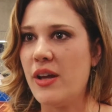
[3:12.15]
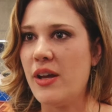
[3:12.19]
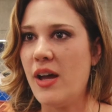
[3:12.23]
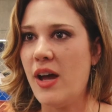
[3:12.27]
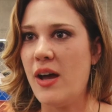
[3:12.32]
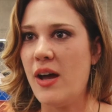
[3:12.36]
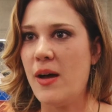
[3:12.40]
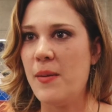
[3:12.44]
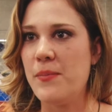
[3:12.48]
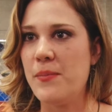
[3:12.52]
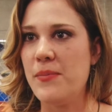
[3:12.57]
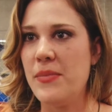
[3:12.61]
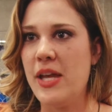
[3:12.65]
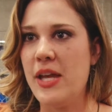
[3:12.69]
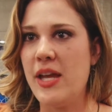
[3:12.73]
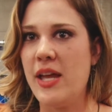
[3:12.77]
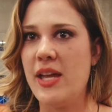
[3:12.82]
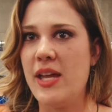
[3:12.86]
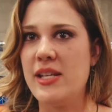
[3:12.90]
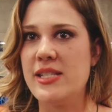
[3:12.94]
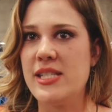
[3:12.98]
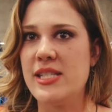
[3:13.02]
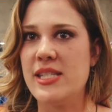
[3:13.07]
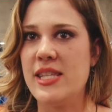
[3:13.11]
Um,
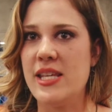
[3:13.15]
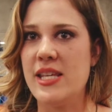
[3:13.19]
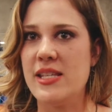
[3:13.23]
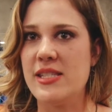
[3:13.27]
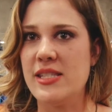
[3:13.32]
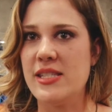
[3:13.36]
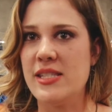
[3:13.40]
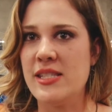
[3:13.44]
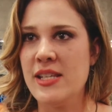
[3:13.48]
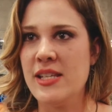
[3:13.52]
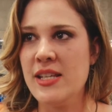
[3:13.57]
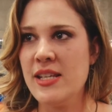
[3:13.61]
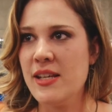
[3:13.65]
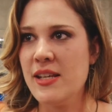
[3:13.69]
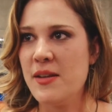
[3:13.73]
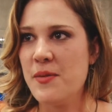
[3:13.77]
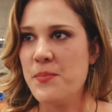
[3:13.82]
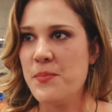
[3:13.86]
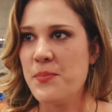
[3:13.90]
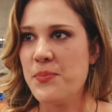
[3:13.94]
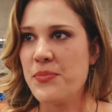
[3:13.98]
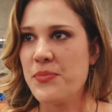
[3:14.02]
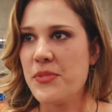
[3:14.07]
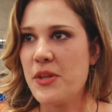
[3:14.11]
it, it's this
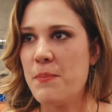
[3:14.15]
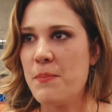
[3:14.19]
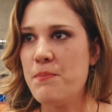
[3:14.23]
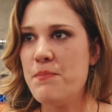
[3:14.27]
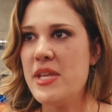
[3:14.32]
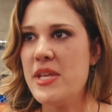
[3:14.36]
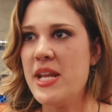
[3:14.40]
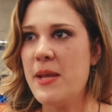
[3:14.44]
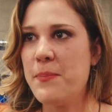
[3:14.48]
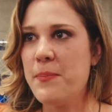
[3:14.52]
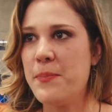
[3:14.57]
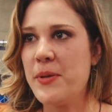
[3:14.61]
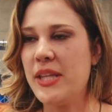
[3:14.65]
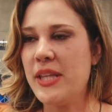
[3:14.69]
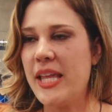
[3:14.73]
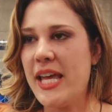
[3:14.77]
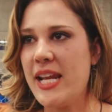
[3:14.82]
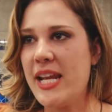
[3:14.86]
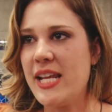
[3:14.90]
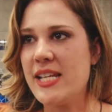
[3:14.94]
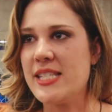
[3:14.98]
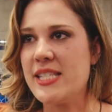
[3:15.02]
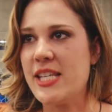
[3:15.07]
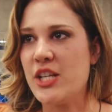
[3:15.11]

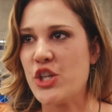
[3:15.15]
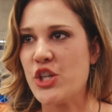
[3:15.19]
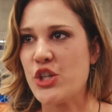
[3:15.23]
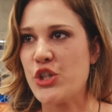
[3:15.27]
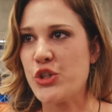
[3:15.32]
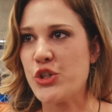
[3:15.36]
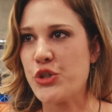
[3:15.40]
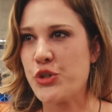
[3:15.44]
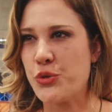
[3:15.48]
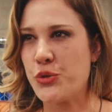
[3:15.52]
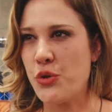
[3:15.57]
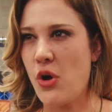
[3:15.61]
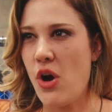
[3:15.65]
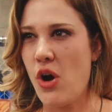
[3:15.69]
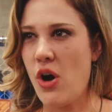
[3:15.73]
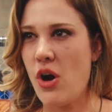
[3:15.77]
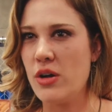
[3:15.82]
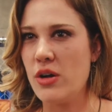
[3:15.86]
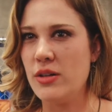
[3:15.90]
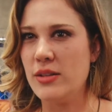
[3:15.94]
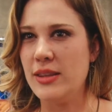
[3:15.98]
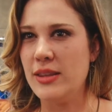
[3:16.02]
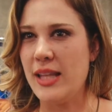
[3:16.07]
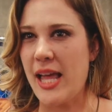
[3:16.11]
manipulating such a
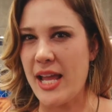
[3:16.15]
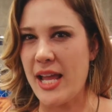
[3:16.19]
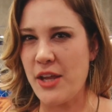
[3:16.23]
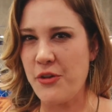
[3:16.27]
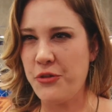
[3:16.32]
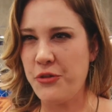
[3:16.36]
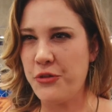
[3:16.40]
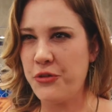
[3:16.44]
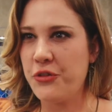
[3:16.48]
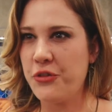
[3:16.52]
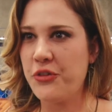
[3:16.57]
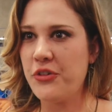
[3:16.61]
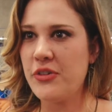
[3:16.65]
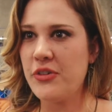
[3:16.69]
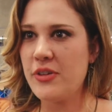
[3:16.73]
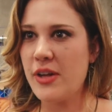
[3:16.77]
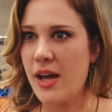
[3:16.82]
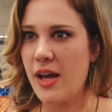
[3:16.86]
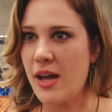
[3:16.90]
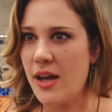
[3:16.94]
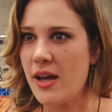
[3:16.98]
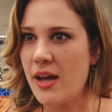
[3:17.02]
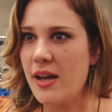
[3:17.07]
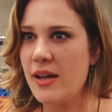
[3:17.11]
strong life,
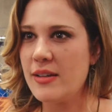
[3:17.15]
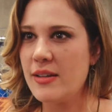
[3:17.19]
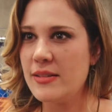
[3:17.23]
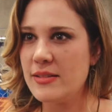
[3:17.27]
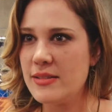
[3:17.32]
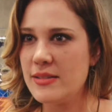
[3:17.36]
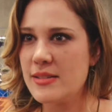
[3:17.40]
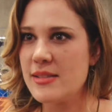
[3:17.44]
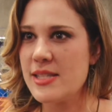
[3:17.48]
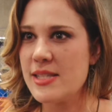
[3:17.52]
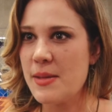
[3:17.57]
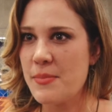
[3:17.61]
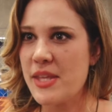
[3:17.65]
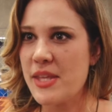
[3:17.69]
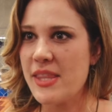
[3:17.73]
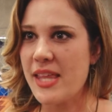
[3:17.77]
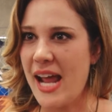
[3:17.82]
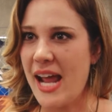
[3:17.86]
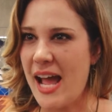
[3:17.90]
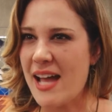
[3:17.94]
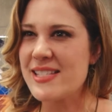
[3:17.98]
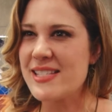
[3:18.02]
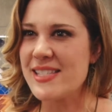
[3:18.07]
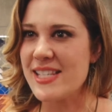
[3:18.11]
uh, something
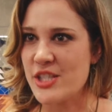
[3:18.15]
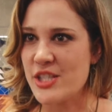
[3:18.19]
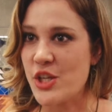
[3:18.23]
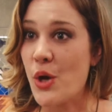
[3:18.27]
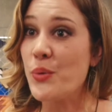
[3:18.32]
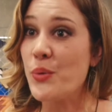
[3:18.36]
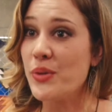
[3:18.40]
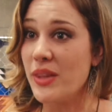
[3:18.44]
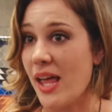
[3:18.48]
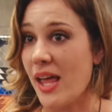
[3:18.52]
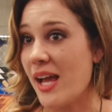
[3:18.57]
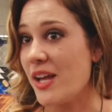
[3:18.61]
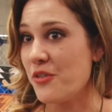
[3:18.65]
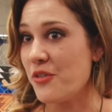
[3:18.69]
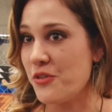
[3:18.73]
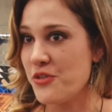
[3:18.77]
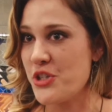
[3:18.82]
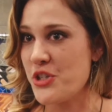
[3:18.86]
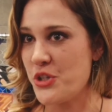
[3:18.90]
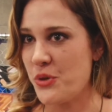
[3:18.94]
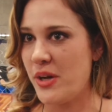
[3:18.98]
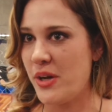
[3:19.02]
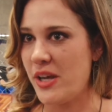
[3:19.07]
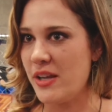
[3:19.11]
that has its own life
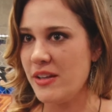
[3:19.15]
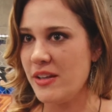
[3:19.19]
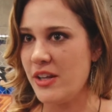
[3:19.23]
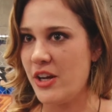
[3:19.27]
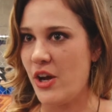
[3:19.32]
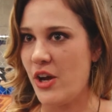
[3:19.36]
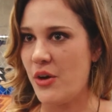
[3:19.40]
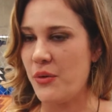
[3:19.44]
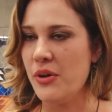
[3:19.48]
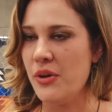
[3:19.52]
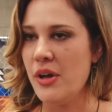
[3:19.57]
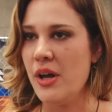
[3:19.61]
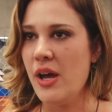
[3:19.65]
to it, you know.